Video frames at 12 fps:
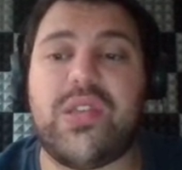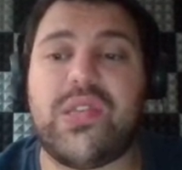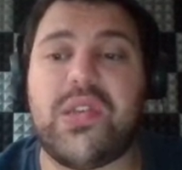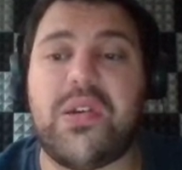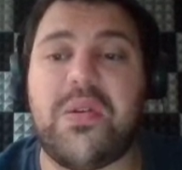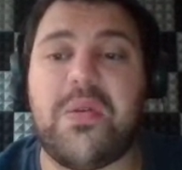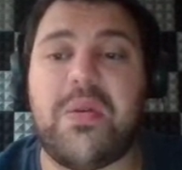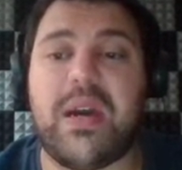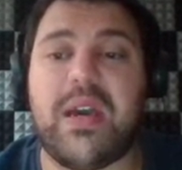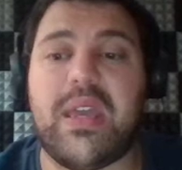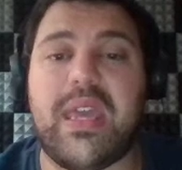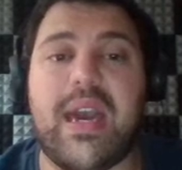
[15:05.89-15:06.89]

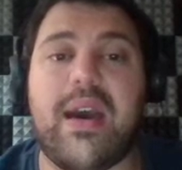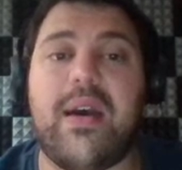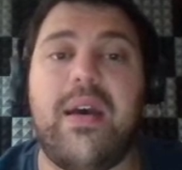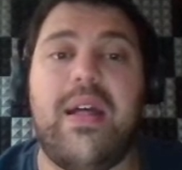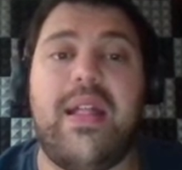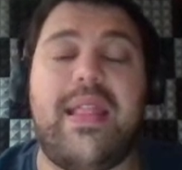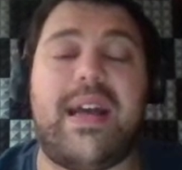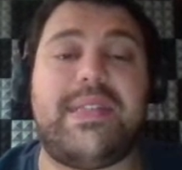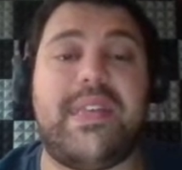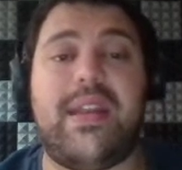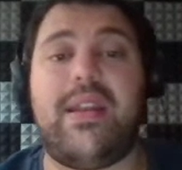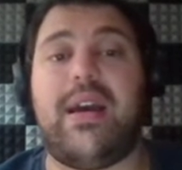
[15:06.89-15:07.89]
So yeah, that's
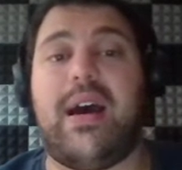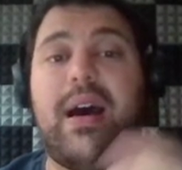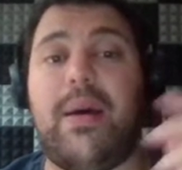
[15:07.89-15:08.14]
it.